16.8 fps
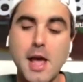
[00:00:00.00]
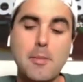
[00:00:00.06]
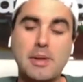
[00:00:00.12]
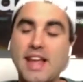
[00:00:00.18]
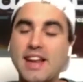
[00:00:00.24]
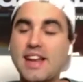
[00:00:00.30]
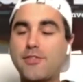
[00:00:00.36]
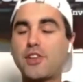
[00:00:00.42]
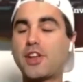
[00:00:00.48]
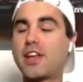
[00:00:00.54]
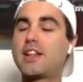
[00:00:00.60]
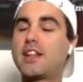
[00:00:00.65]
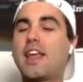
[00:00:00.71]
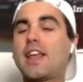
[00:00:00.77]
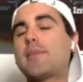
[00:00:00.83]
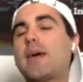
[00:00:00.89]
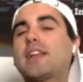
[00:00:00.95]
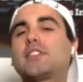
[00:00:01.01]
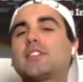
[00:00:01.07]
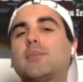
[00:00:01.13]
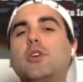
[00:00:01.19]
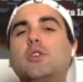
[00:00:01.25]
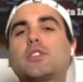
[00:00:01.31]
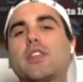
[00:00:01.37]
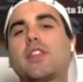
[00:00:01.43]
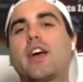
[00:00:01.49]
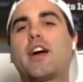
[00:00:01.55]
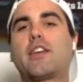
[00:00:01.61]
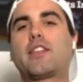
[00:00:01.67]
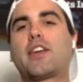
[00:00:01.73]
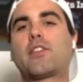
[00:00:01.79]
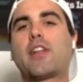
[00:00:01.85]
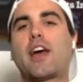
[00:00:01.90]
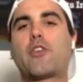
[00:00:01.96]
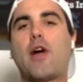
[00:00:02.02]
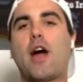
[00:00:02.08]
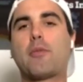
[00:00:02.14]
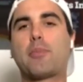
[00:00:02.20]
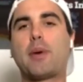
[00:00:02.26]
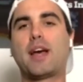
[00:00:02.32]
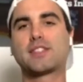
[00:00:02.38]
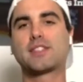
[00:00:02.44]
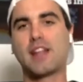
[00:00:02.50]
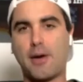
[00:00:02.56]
but they definitely they made some use of their later-round picks,